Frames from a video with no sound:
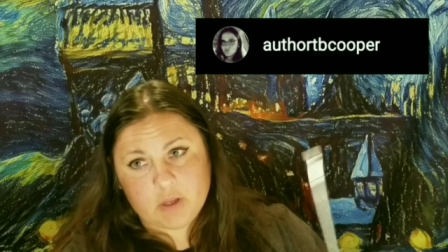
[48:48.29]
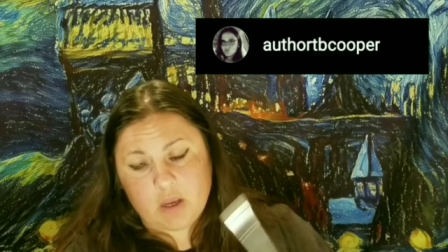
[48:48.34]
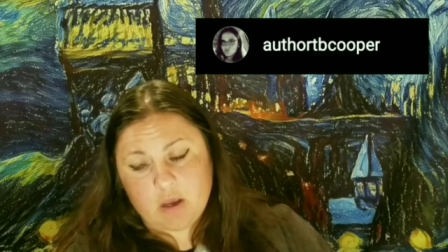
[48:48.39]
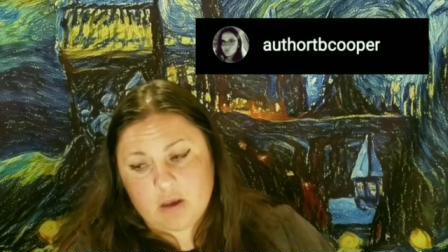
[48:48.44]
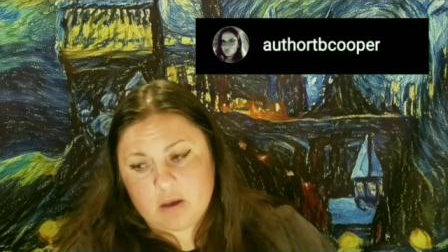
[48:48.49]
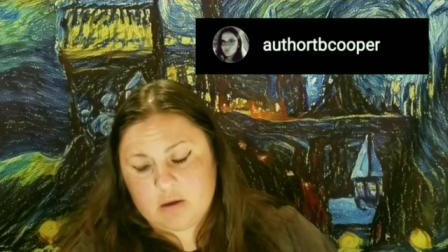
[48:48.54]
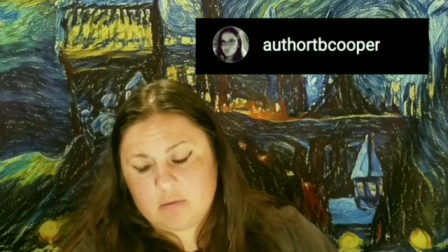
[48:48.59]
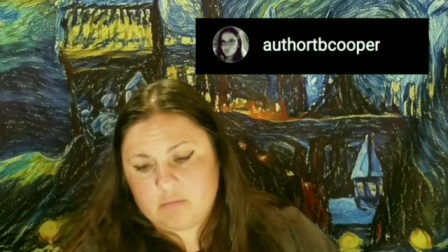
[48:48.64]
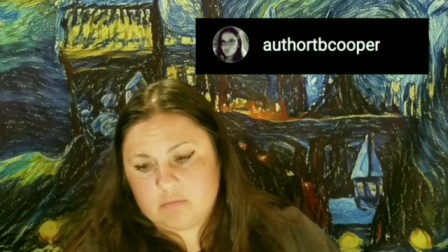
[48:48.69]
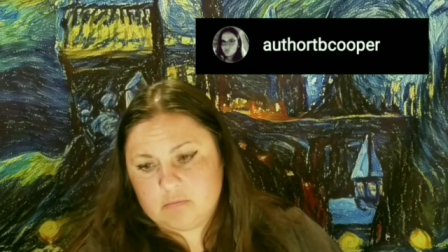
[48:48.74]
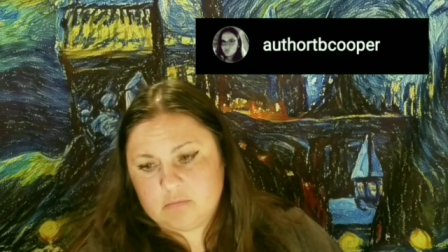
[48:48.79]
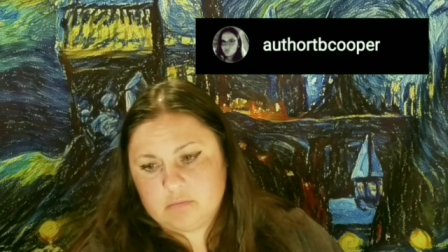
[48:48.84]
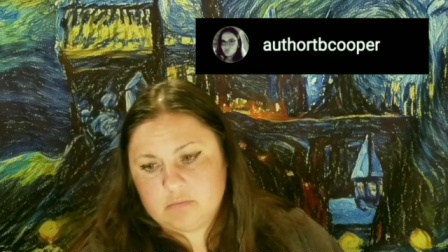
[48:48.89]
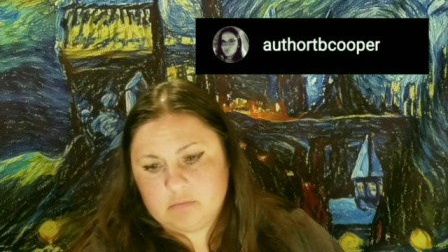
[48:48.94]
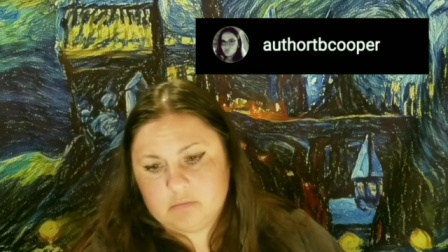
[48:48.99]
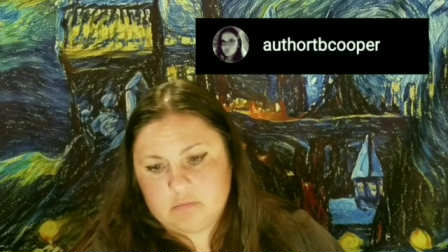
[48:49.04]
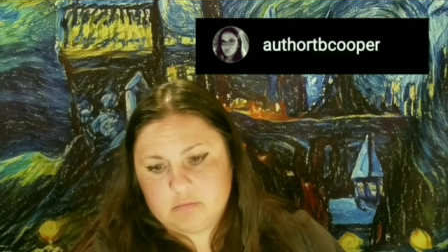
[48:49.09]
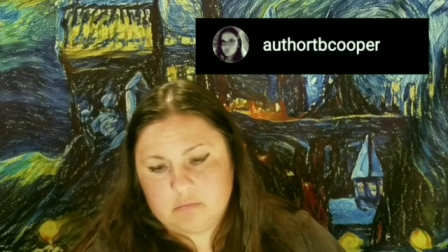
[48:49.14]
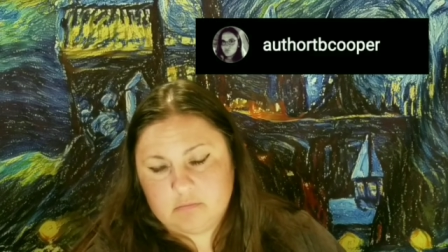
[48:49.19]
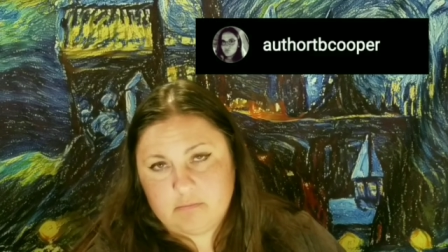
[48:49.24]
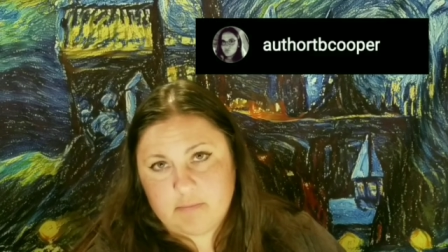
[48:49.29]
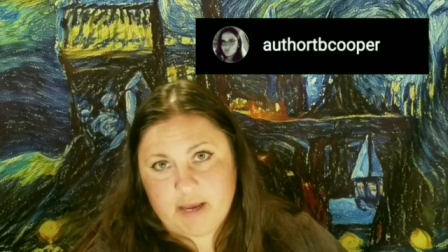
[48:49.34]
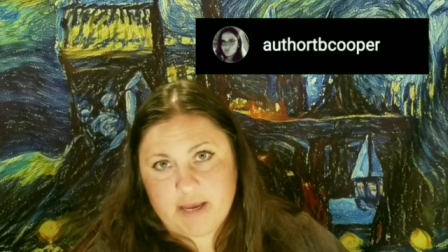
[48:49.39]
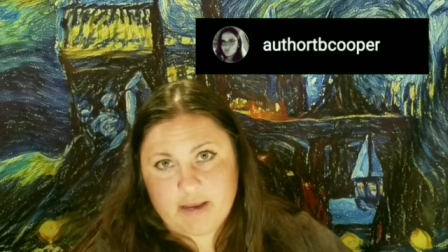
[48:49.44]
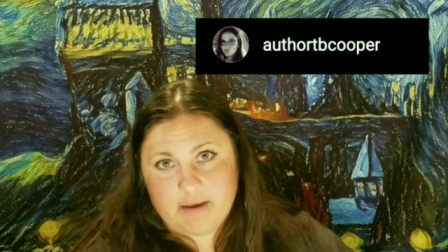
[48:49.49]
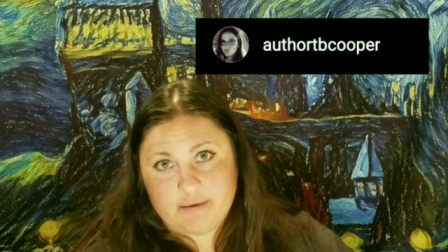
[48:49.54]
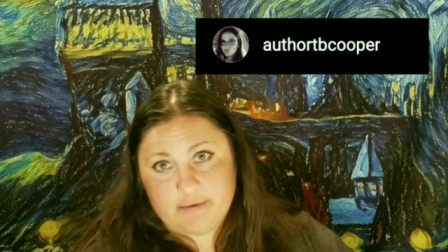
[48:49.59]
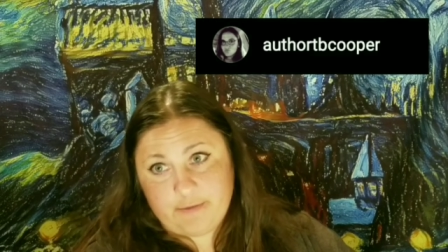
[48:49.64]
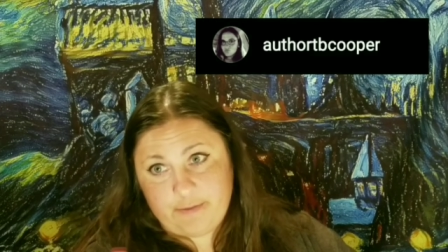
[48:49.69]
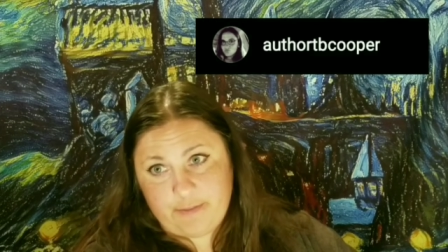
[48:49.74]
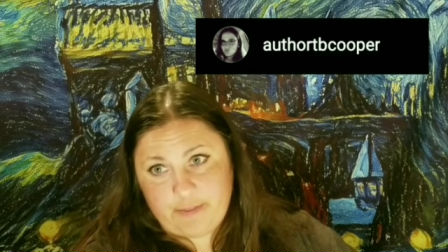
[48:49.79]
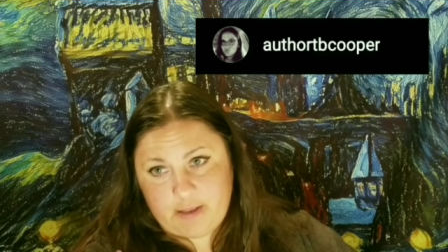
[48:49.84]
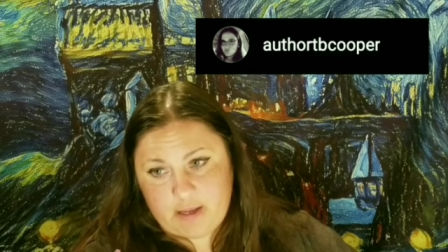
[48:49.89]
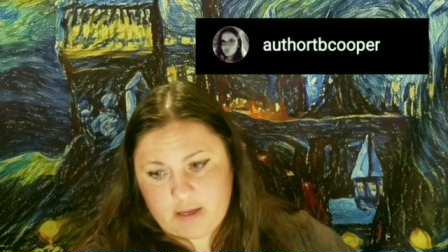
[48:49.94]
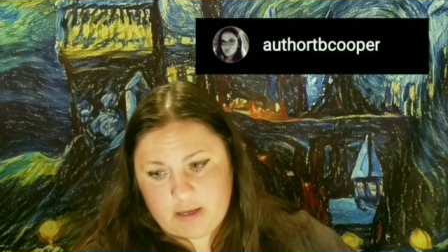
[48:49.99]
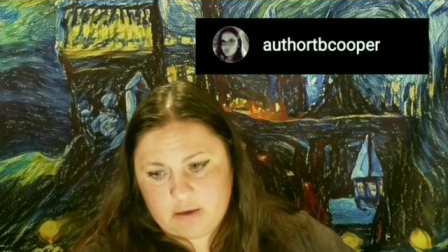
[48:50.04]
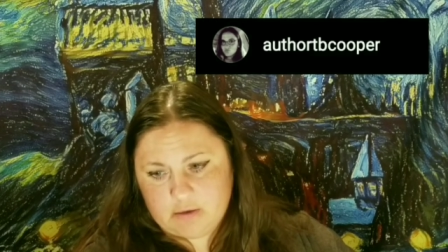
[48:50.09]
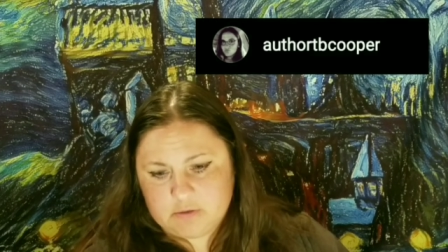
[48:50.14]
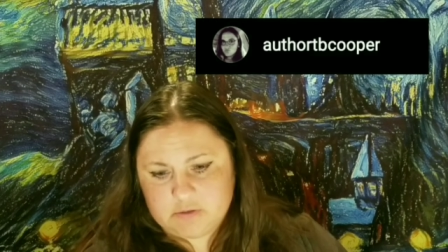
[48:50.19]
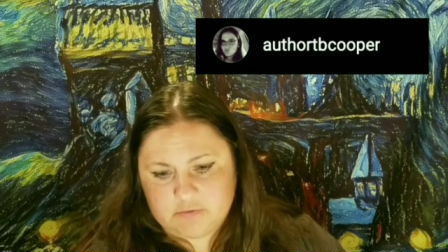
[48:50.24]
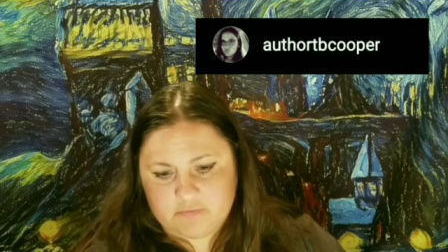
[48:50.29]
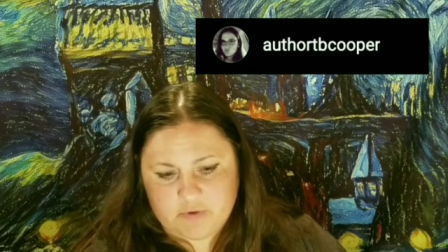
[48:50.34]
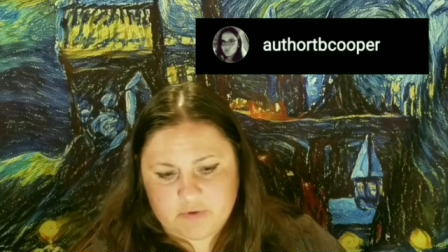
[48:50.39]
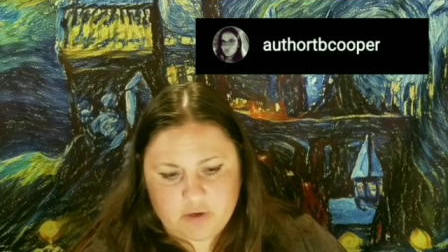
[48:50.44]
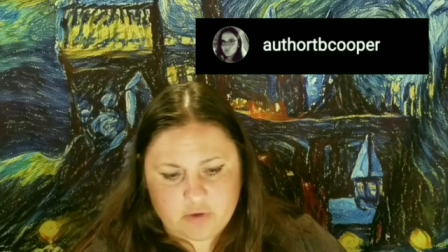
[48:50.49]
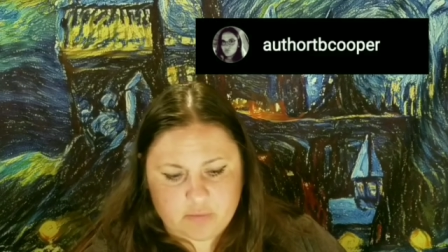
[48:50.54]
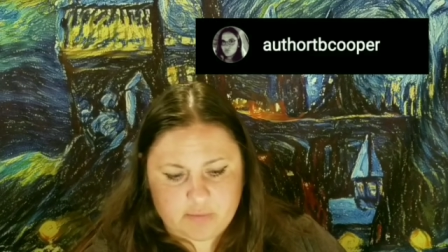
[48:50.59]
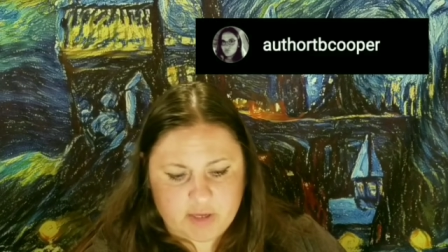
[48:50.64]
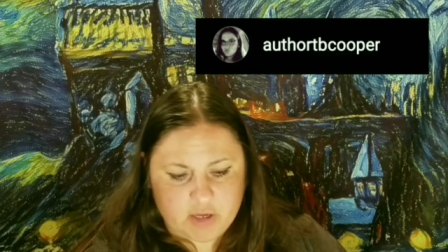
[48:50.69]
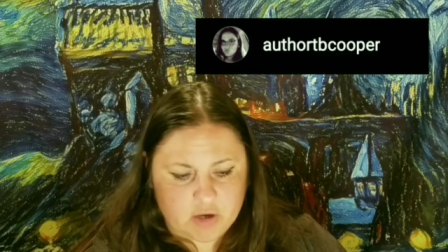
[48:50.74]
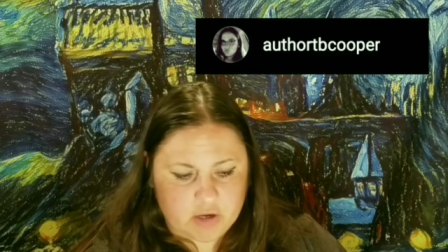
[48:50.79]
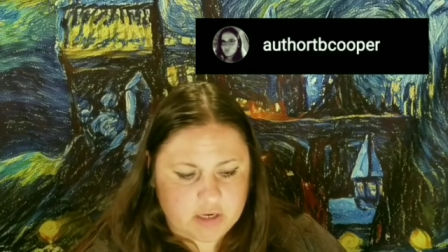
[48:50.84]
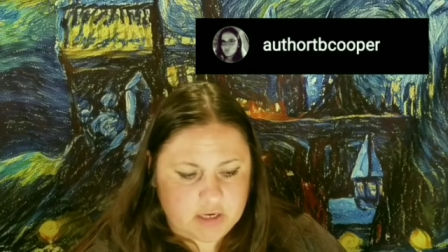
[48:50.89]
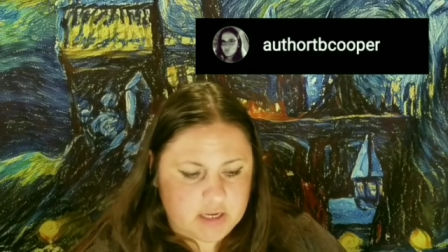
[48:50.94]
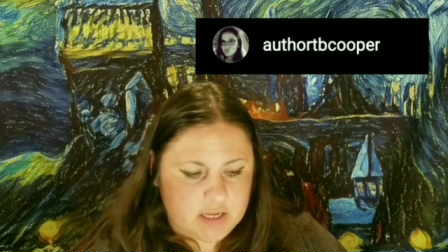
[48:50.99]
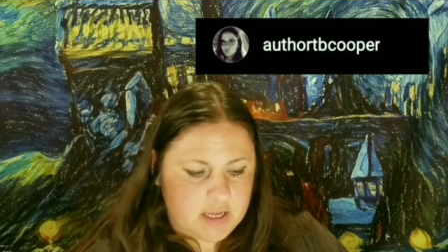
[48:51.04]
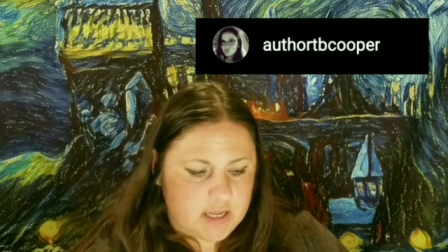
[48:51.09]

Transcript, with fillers: um, my thing to follow me on.